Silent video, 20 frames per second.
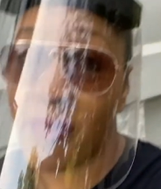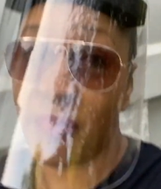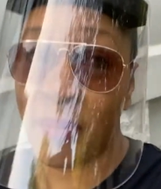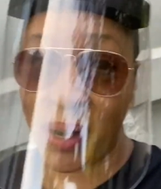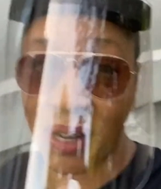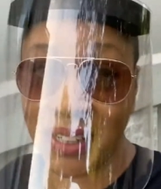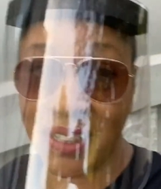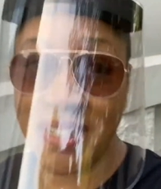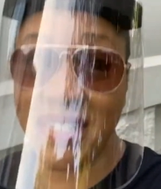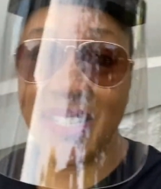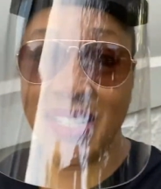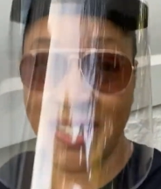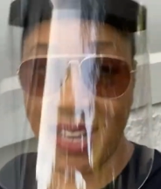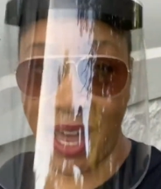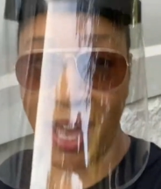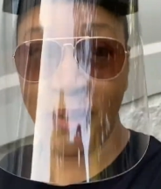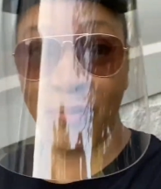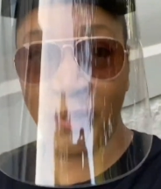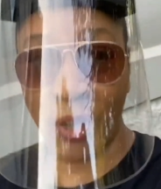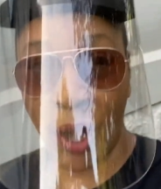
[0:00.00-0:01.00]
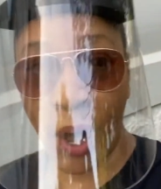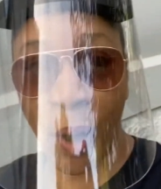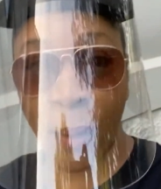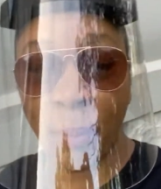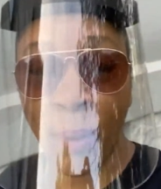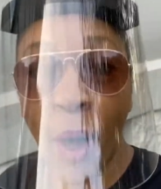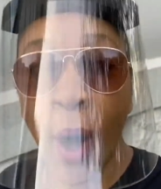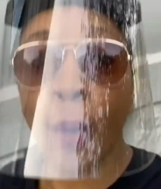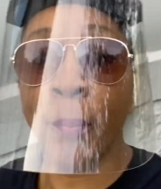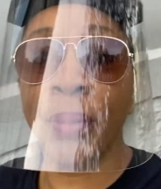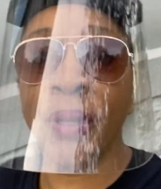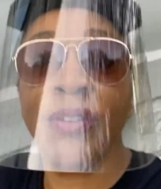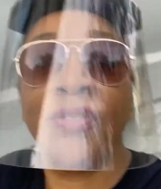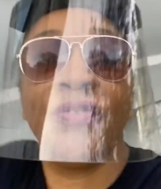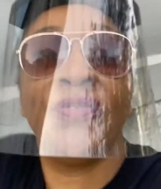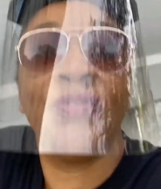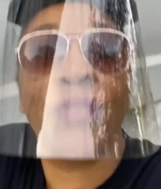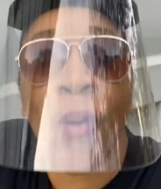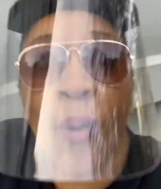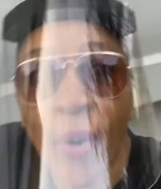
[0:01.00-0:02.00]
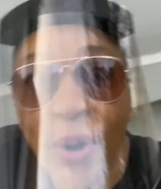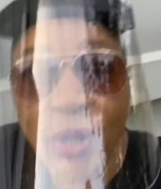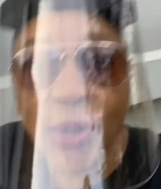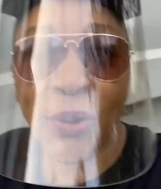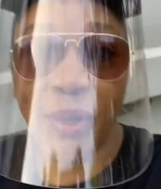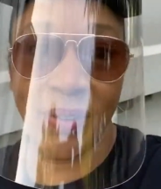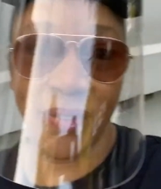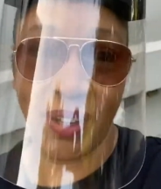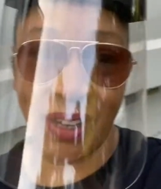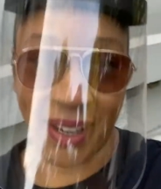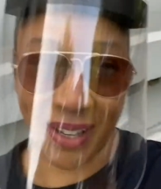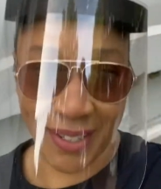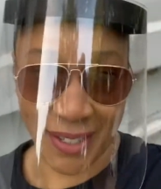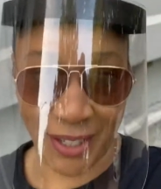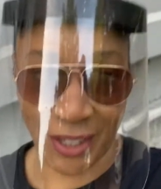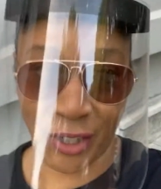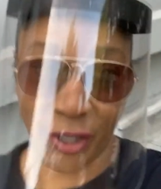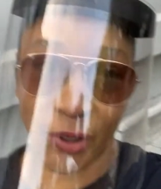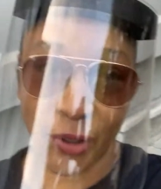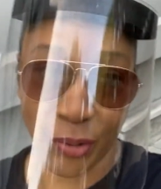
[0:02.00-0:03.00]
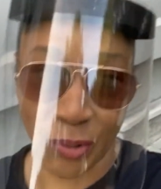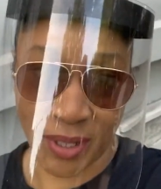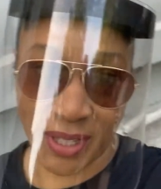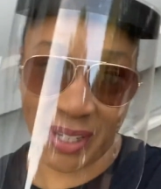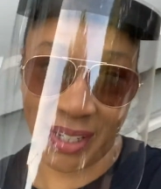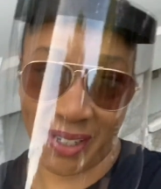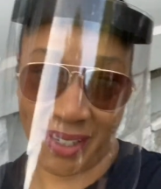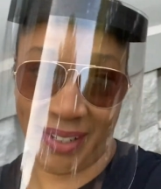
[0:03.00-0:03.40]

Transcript: money saved up before you even get to your new city.